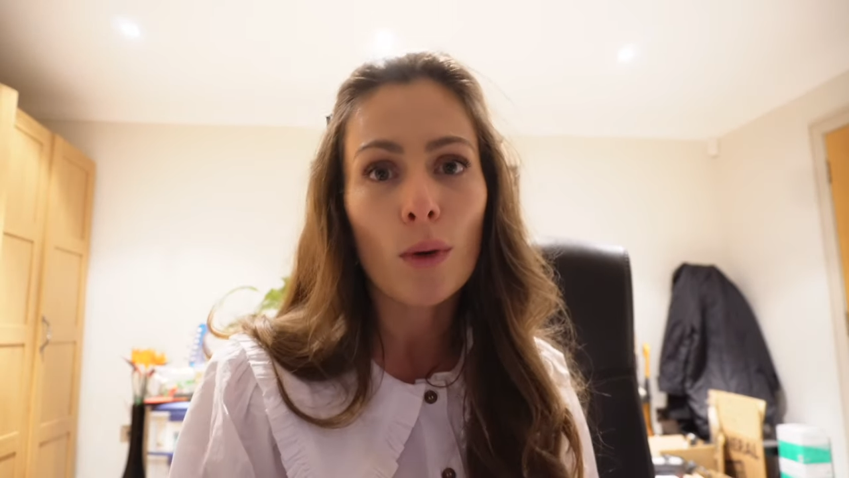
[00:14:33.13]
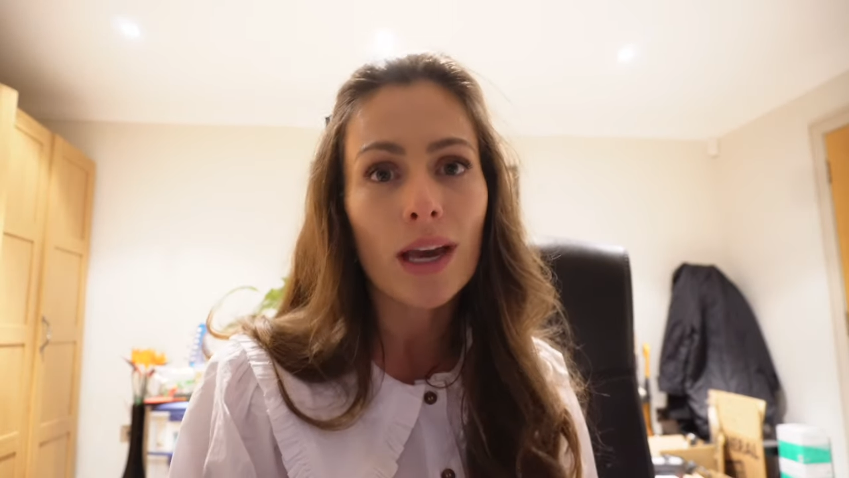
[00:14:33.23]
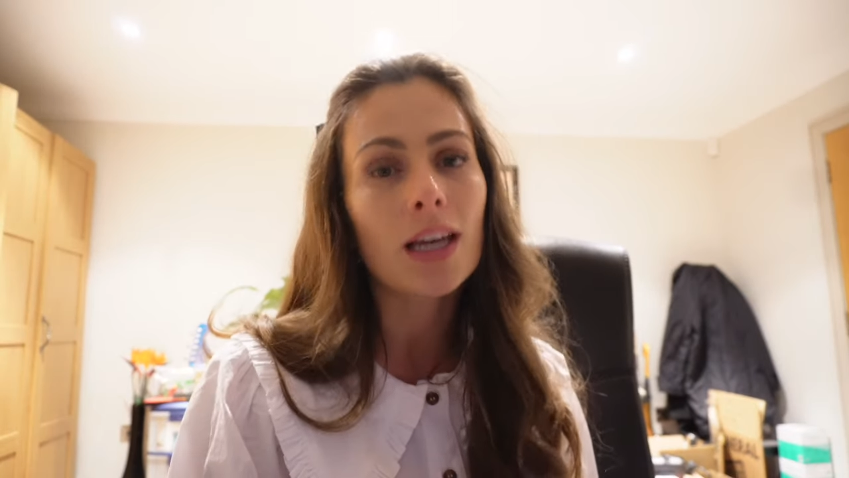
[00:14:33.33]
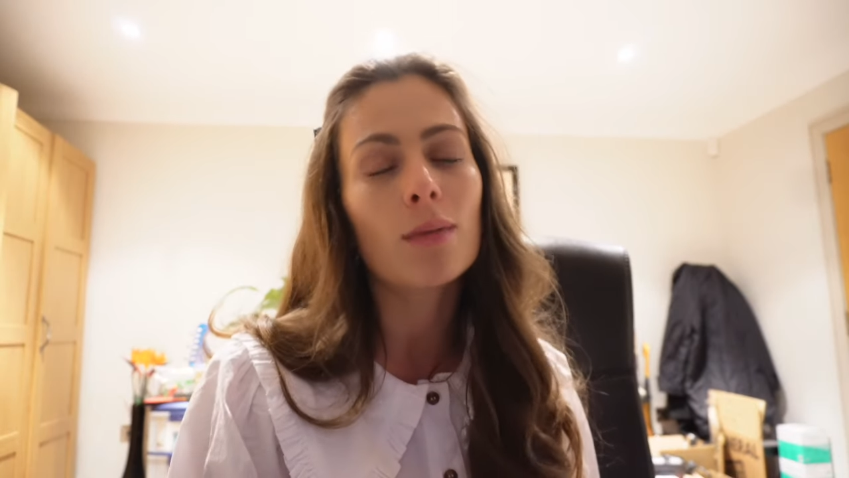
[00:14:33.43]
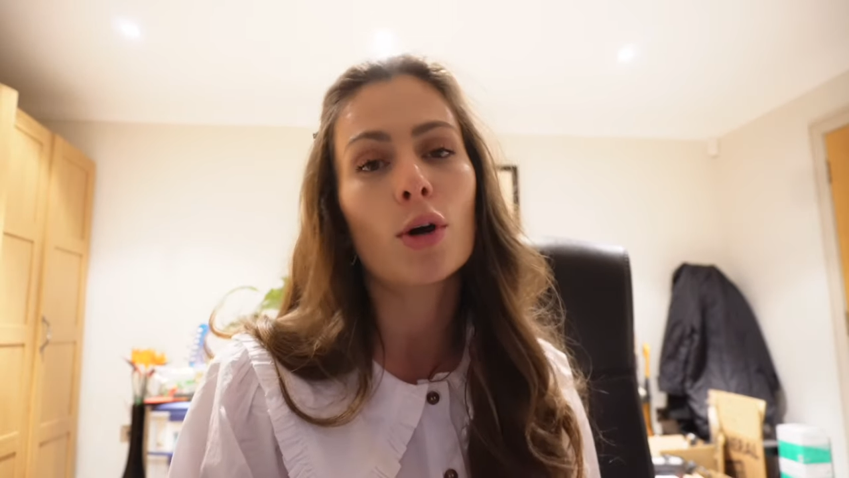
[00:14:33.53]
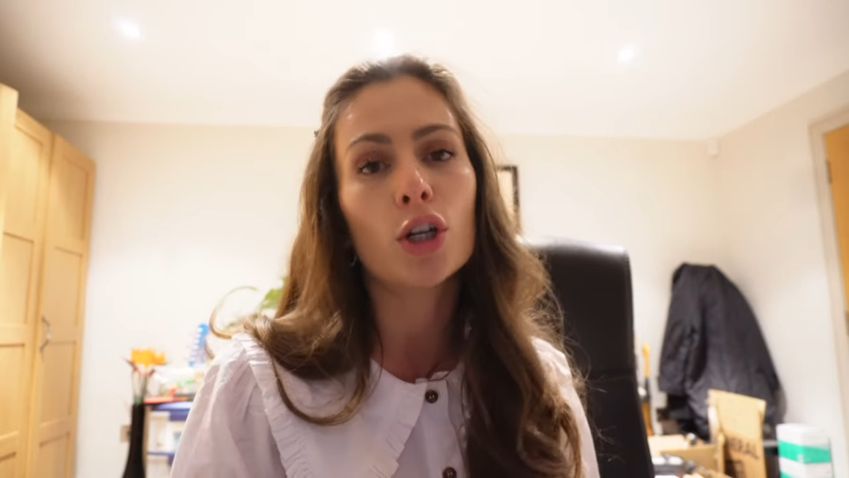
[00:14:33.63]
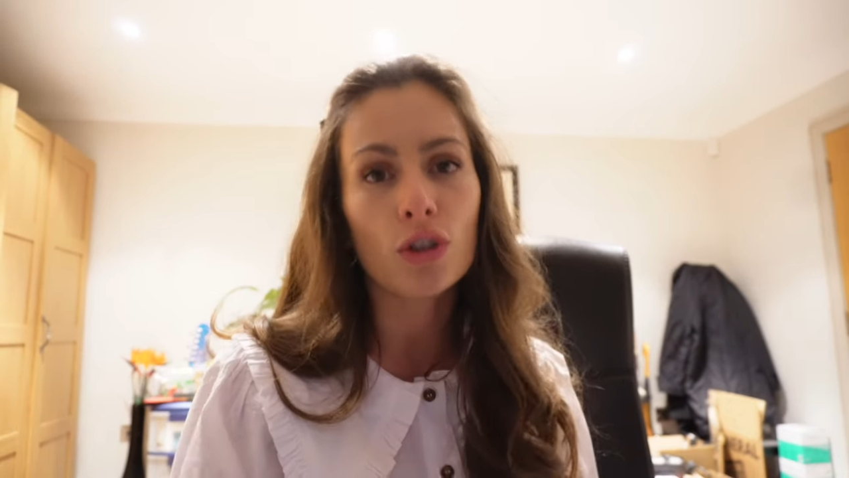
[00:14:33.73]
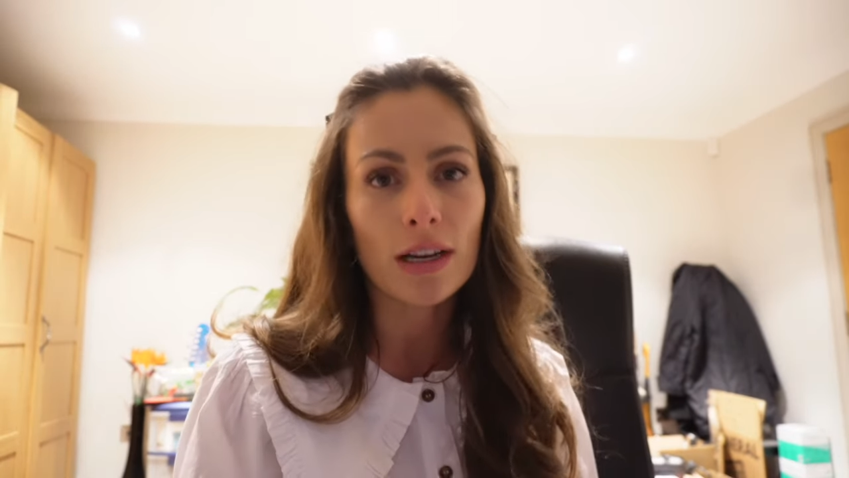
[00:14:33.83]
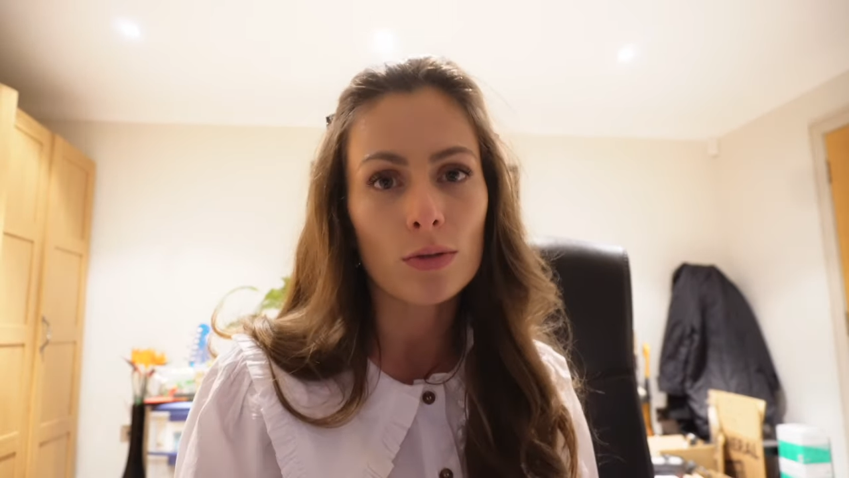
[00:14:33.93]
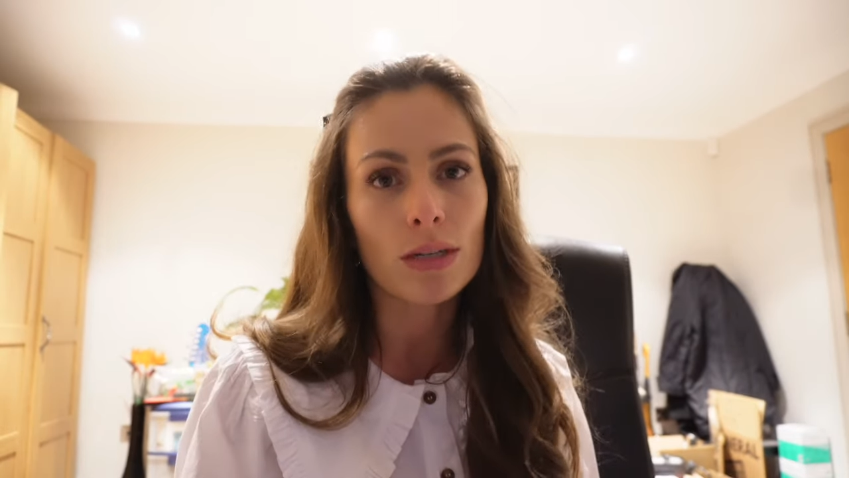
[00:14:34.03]
we're gonna put a
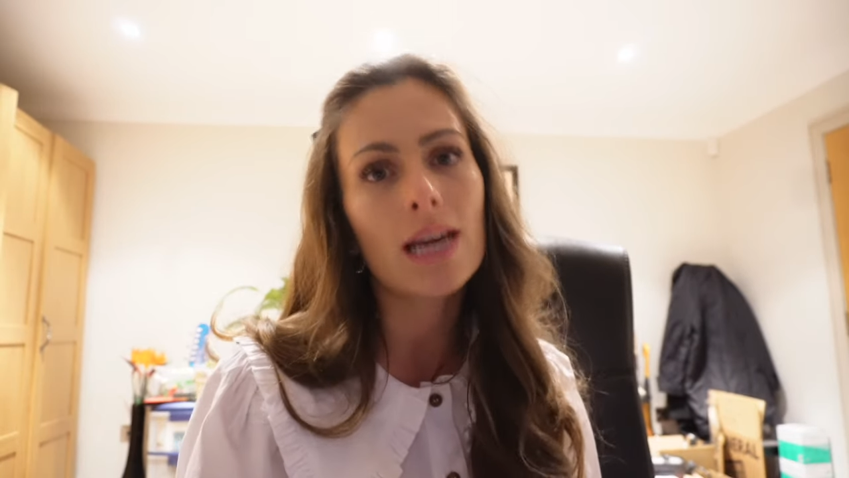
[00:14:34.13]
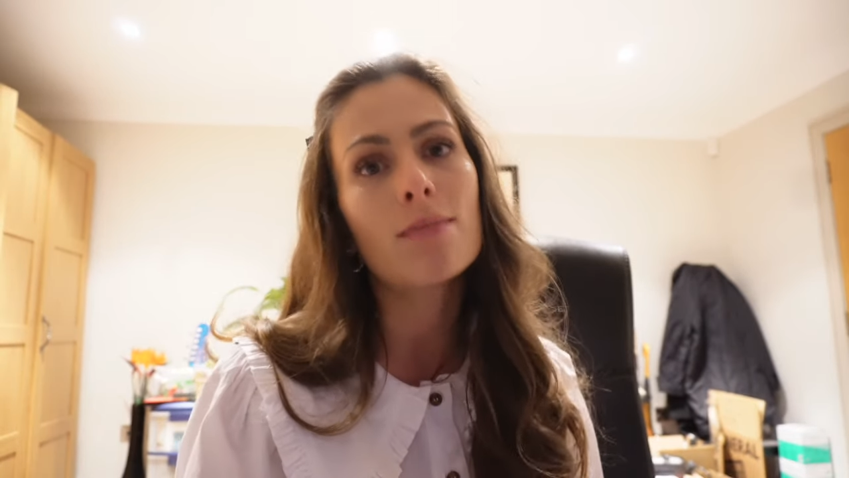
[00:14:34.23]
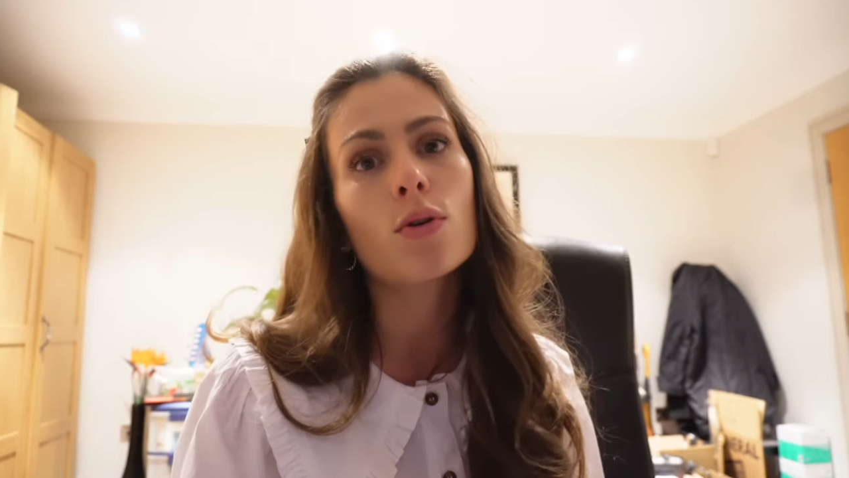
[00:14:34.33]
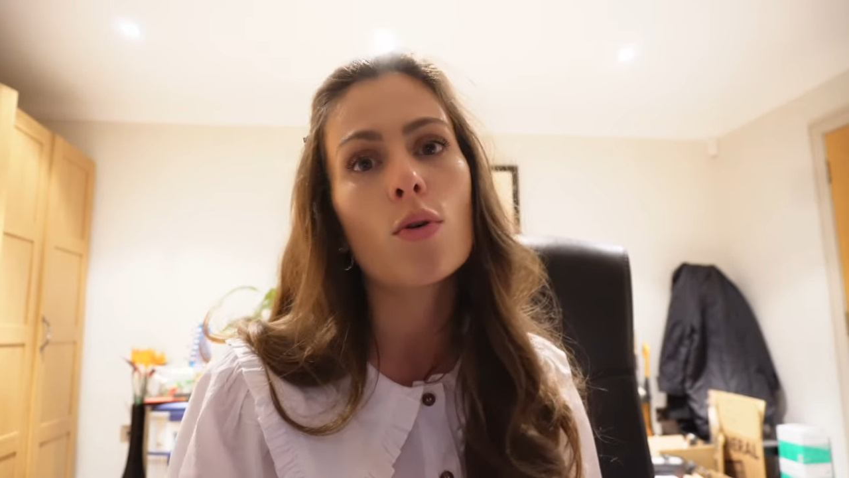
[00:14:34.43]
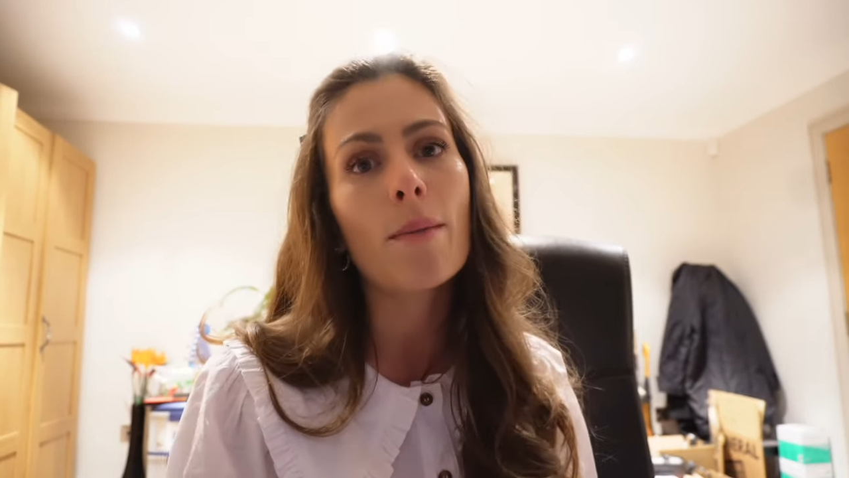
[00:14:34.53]
trestle table